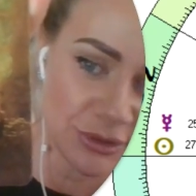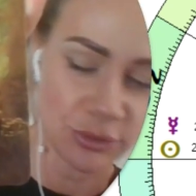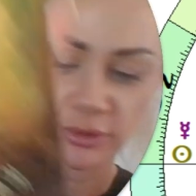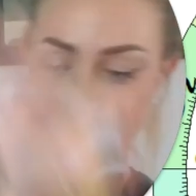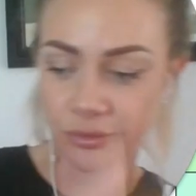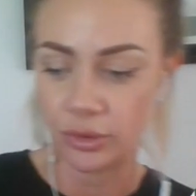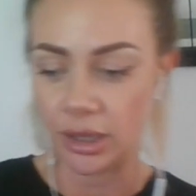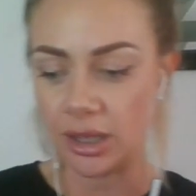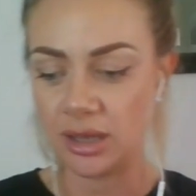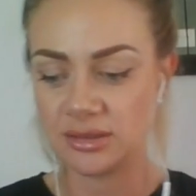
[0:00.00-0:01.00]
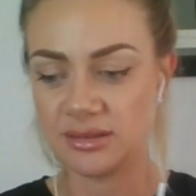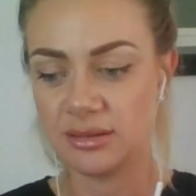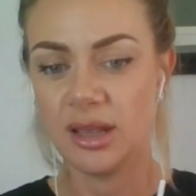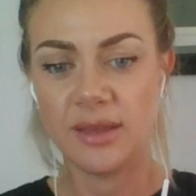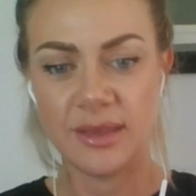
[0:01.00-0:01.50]
is a resourceful card.
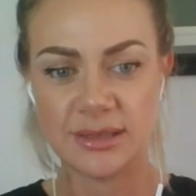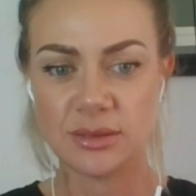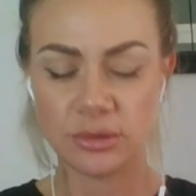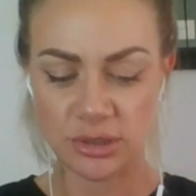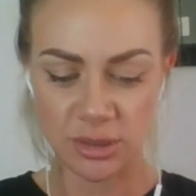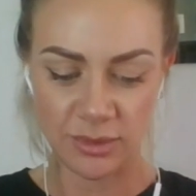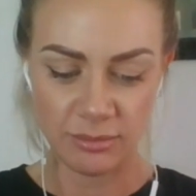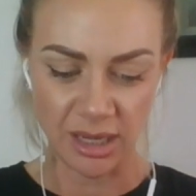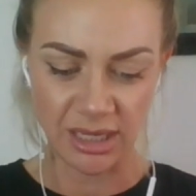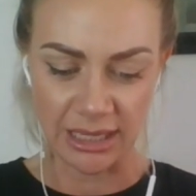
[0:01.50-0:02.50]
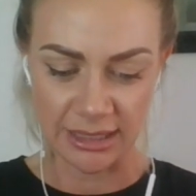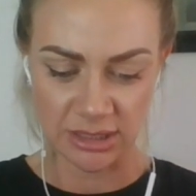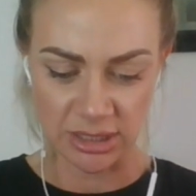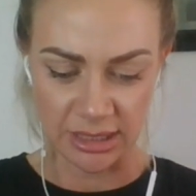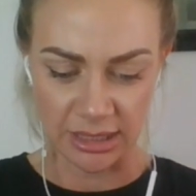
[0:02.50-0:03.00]
This is all to do with money,
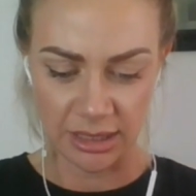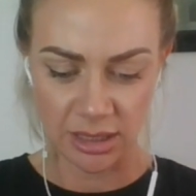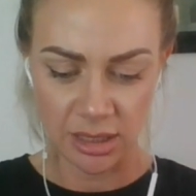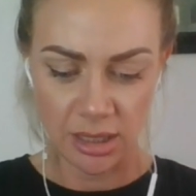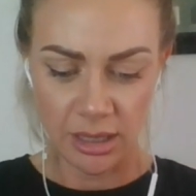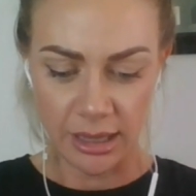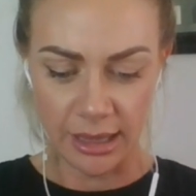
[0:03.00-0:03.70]
actually.